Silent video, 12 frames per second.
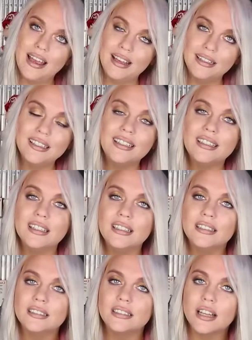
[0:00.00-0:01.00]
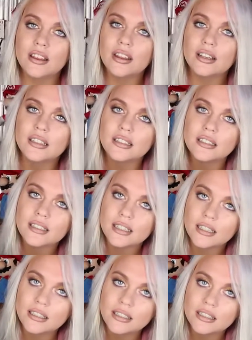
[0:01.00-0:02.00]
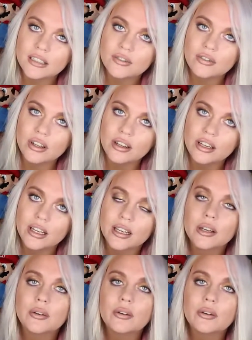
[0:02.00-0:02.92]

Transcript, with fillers: And it is the Satisfye